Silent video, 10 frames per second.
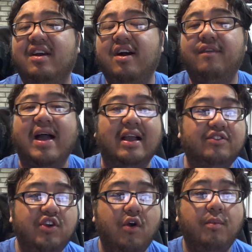of
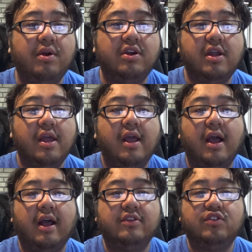October
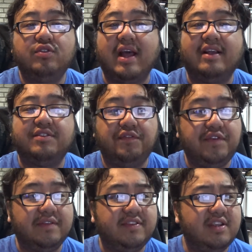
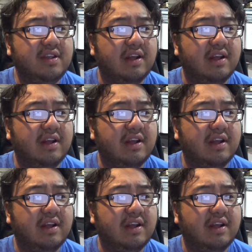2015.